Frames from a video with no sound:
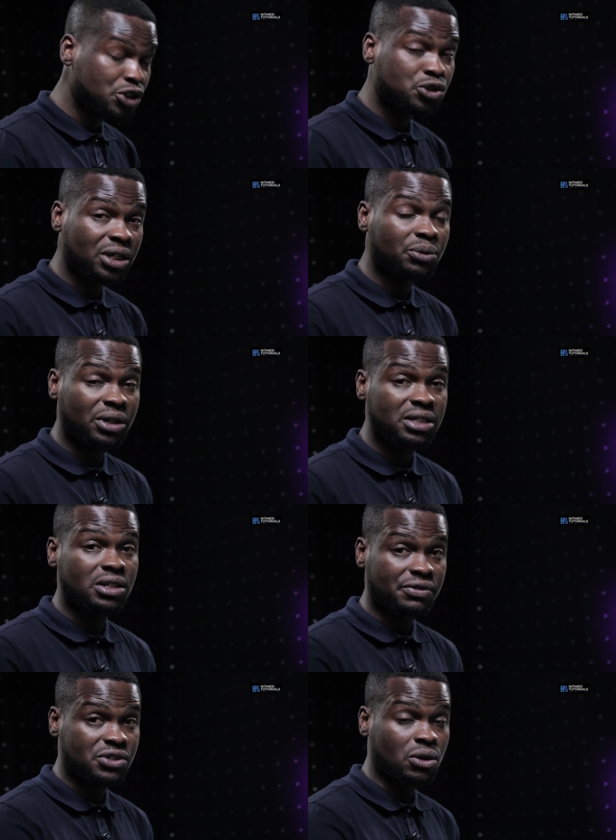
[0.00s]
Usually
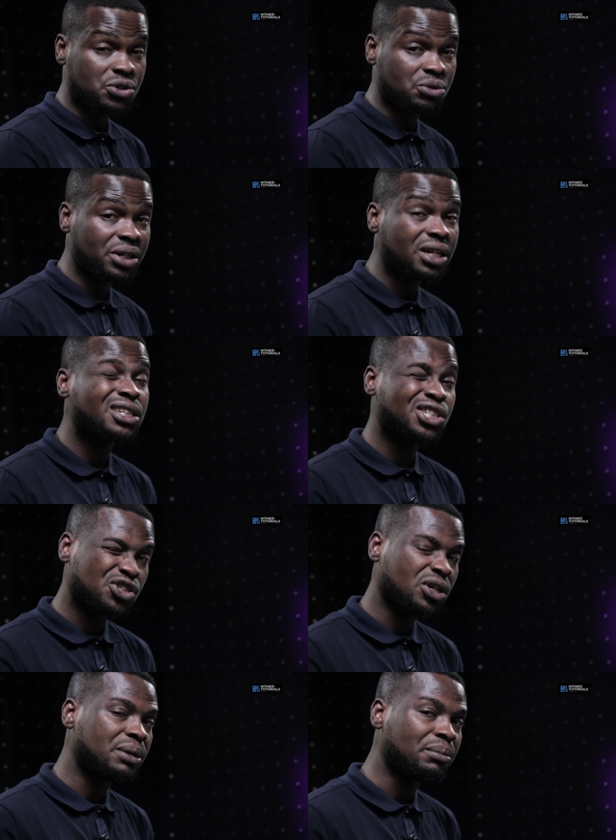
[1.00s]
if it's ulcerated,
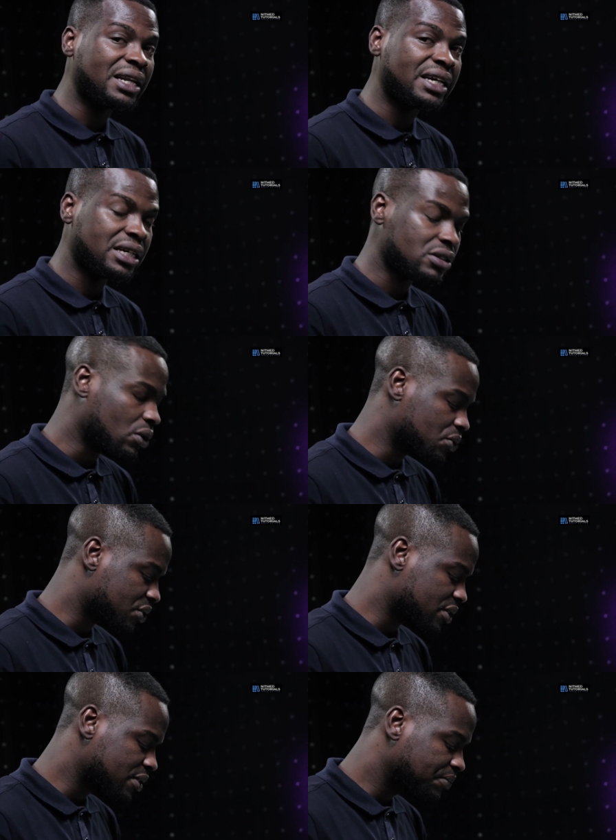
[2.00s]
usually malignant
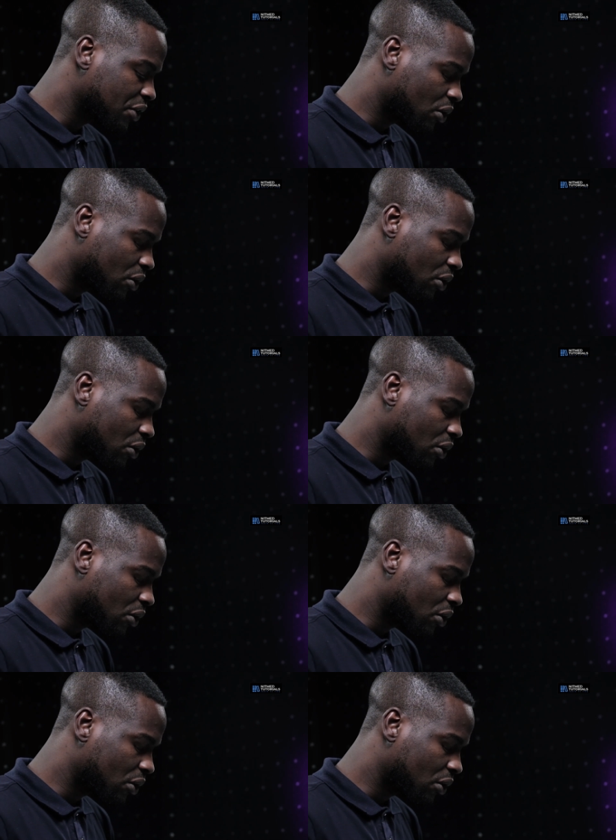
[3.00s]
ulcers.